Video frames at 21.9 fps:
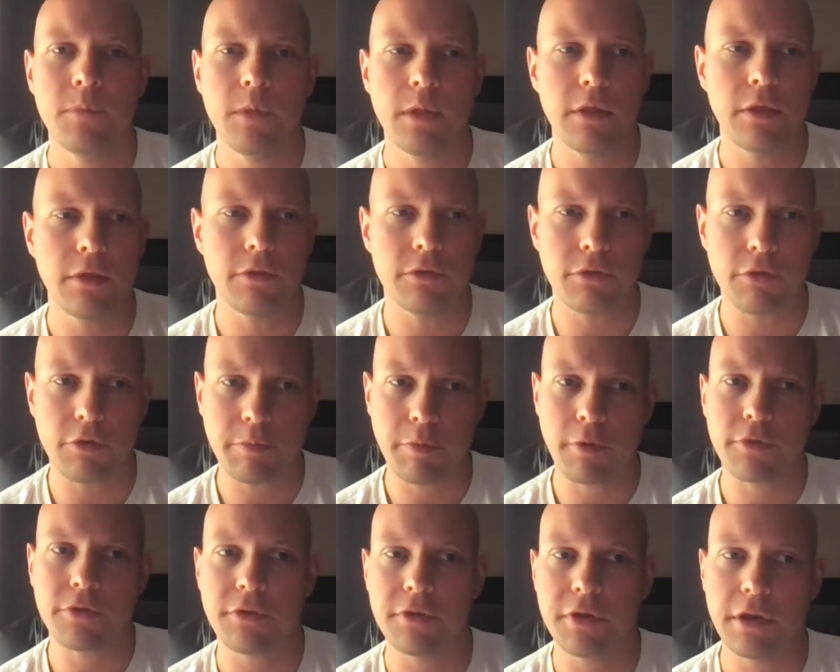Does this
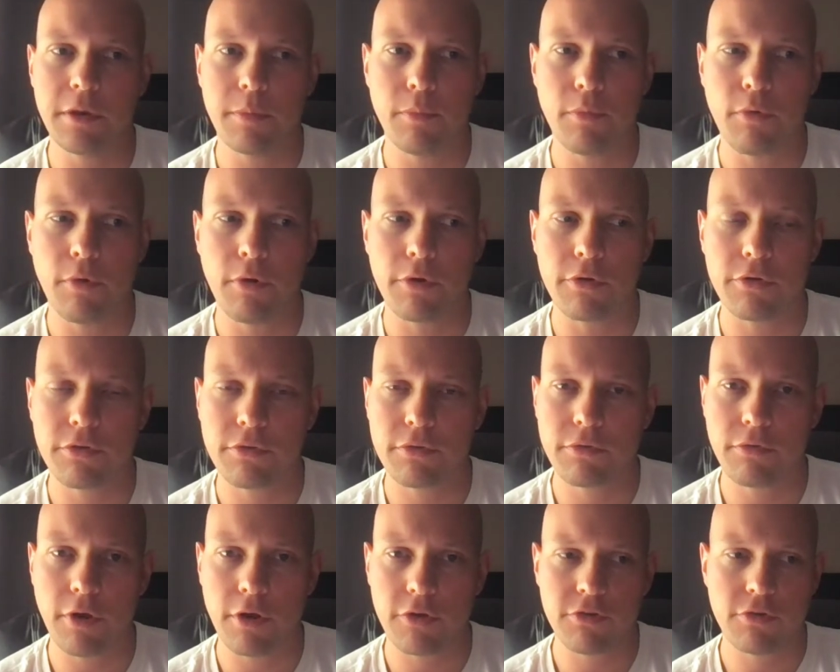person need a more
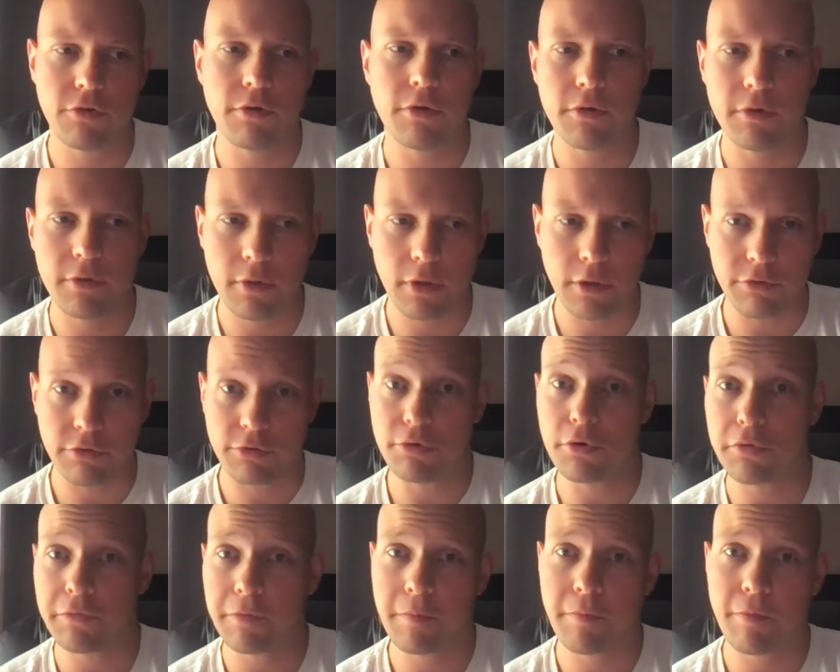structured,
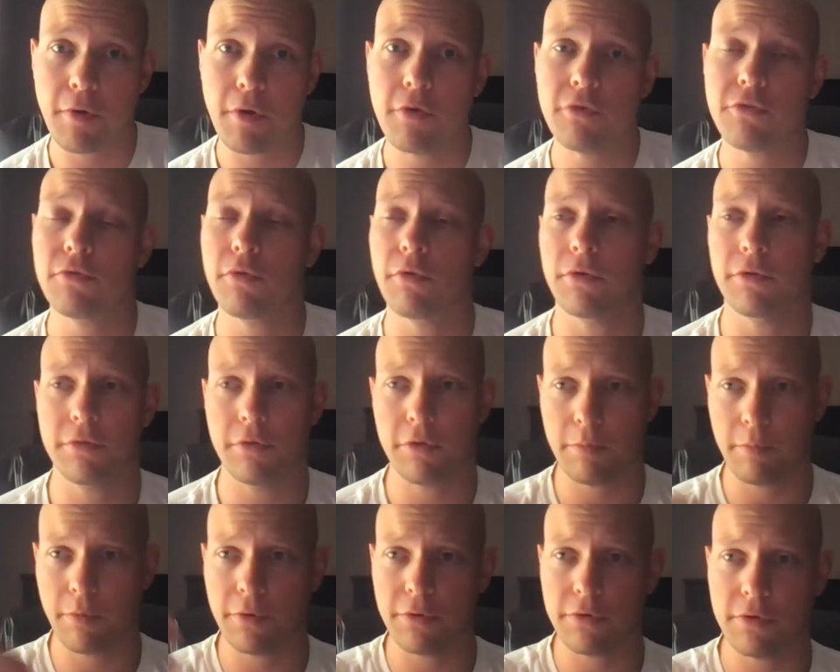assertive approach, or does this
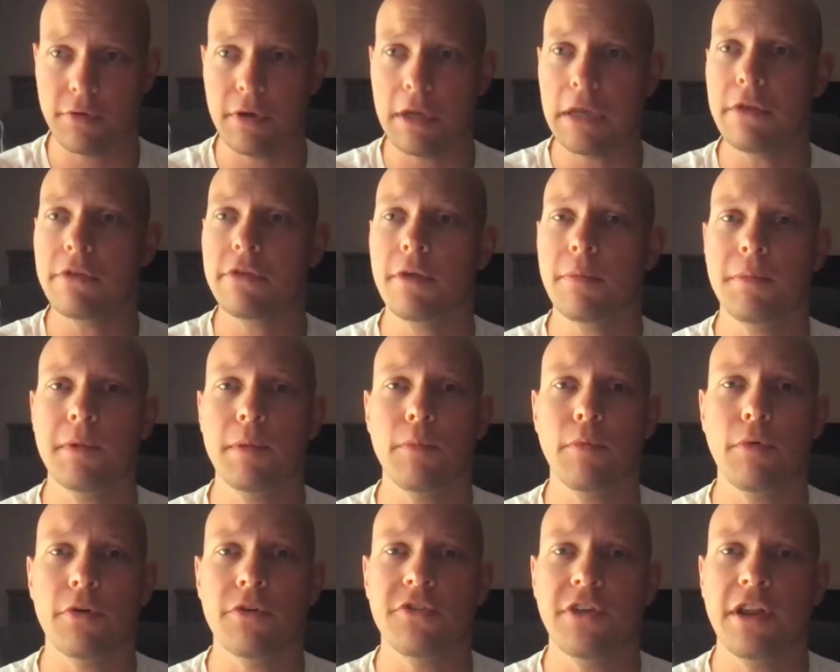person need something
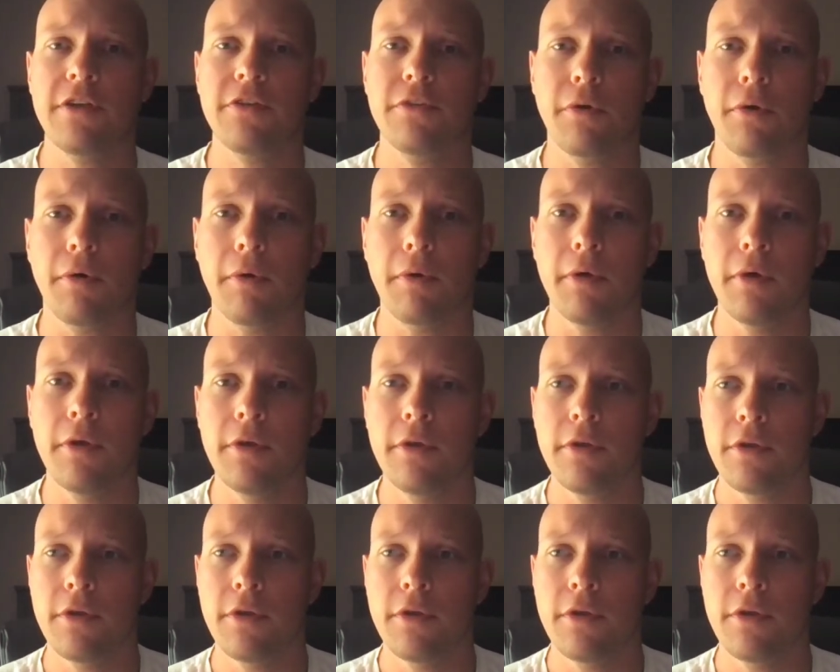more gentle,